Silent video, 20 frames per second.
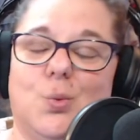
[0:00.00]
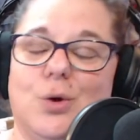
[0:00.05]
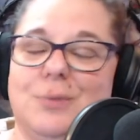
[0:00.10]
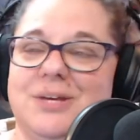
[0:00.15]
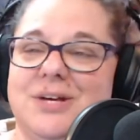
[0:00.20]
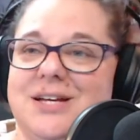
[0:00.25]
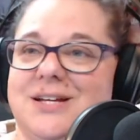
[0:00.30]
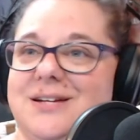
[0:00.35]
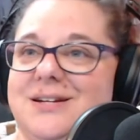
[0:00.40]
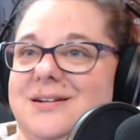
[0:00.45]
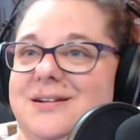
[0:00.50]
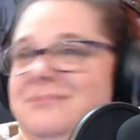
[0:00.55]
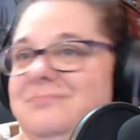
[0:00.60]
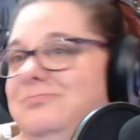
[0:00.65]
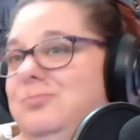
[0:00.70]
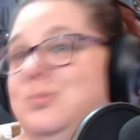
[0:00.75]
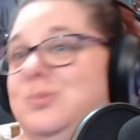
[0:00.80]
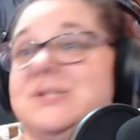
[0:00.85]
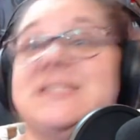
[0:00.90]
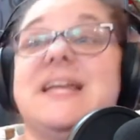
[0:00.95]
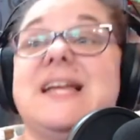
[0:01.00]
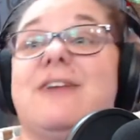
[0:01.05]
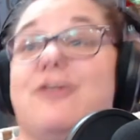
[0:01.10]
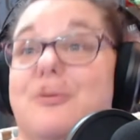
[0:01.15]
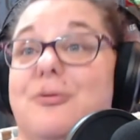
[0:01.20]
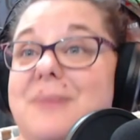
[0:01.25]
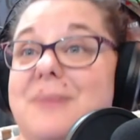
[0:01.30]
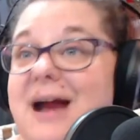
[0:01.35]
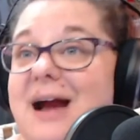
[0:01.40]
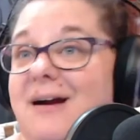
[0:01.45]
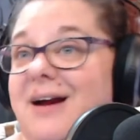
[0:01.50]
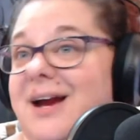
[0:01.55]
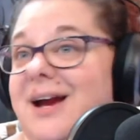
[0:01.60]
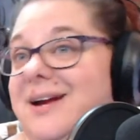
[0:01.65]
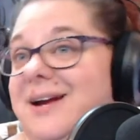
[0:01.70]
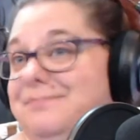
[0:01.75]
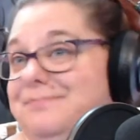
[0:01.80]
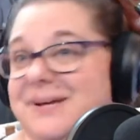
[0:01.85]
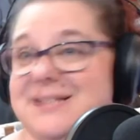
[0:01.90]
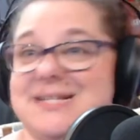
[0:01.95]
woman was never
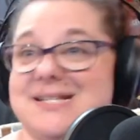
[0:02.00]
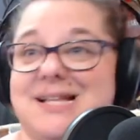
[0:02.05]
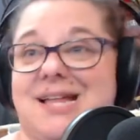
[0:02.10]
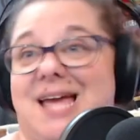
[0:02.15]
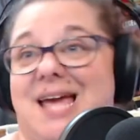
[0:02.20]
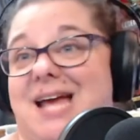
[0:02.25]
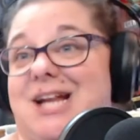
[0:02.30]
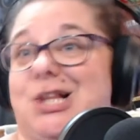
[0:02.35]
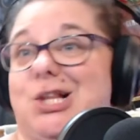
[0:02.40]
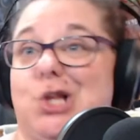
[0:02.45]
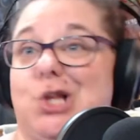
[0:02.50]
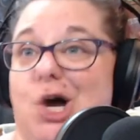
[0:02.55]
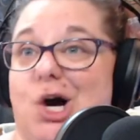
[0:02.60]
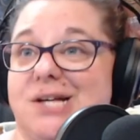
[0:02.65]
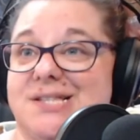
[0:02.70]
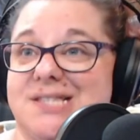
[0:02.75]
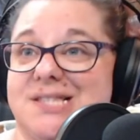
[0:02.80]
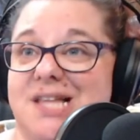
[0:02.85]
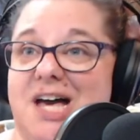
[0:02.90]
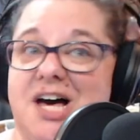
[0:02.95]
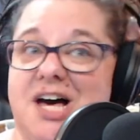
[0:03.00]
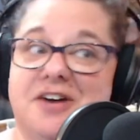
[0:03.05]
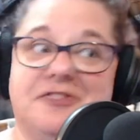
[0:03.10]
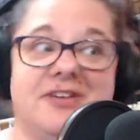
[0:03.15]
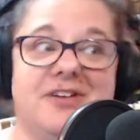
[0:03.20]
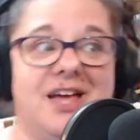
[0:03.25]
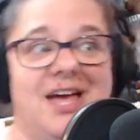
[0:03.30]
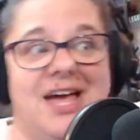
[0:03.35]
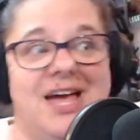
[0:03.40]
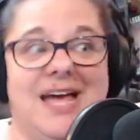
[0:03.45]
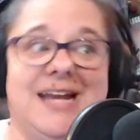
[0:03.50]
married, basically had a lost love,